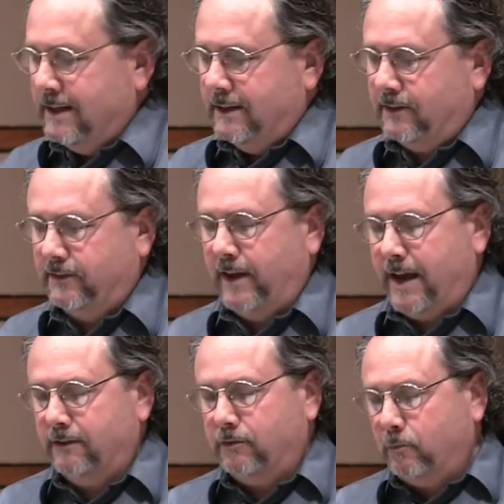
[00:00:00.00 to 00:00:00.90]

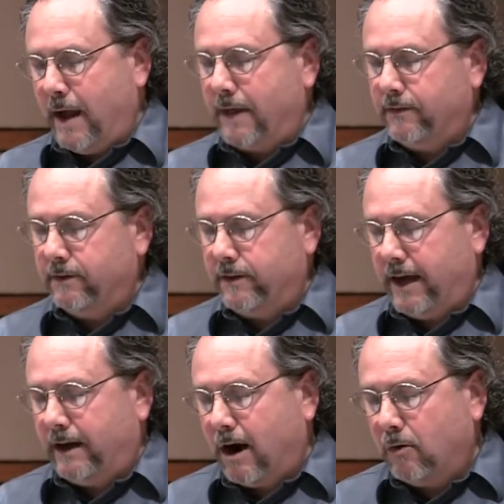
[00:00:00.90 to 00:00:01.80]
sense rather
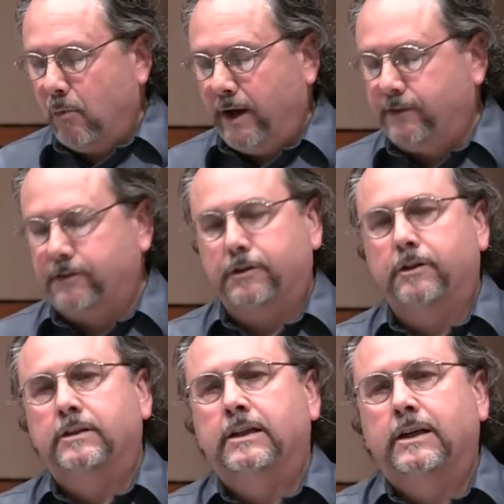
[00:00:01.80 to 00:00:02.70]
than our
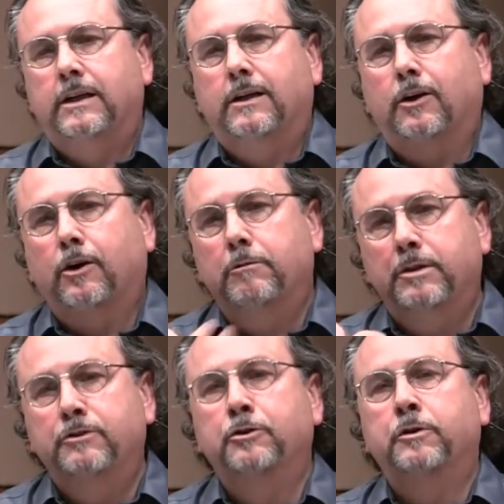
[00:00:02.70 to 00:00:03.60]
Western
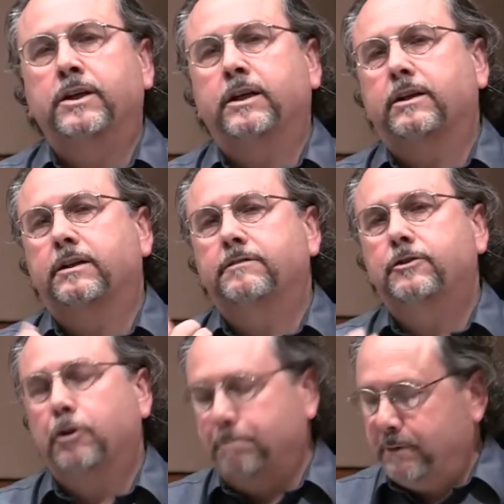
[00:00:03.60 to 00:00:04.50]
hermeneutic,
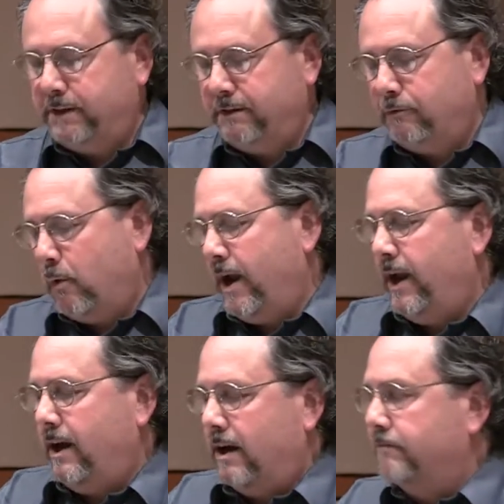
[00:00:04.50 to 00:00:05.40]
interpretive
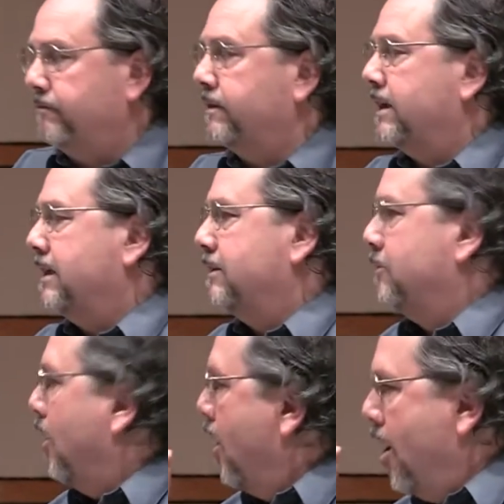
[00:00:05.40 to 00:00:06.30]
way of
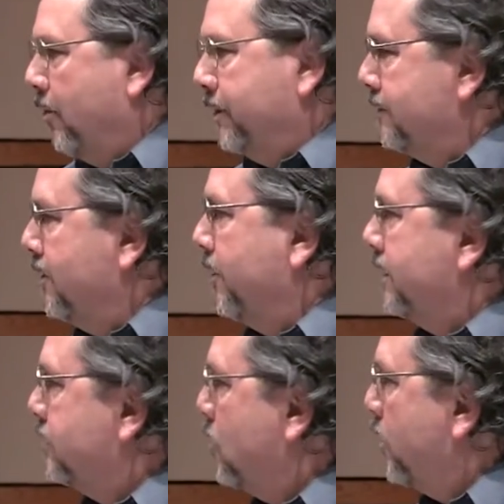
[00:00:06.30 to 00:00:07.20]
always
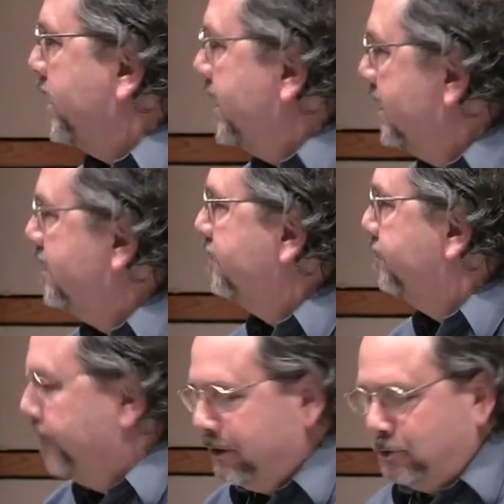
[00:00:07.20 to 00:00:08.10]
going toward
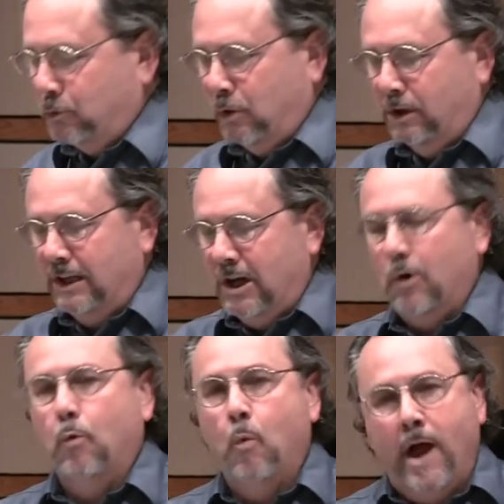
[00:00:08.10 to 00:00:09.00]
individual
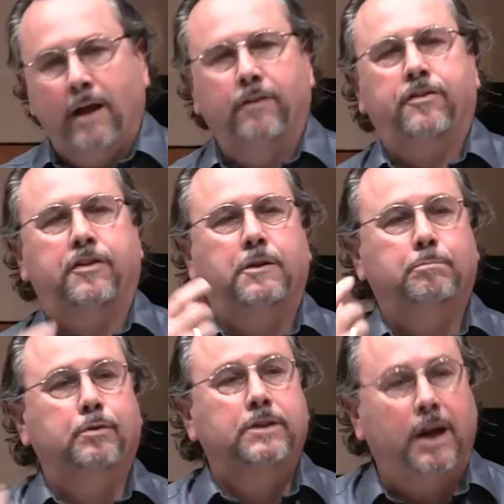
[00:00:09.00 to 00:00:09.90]
wealth
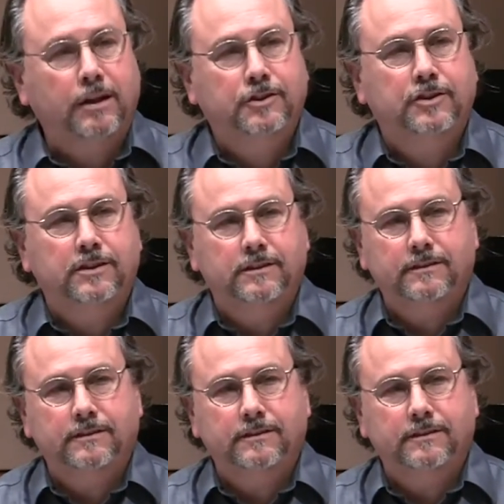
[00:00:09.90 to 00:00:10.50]
production.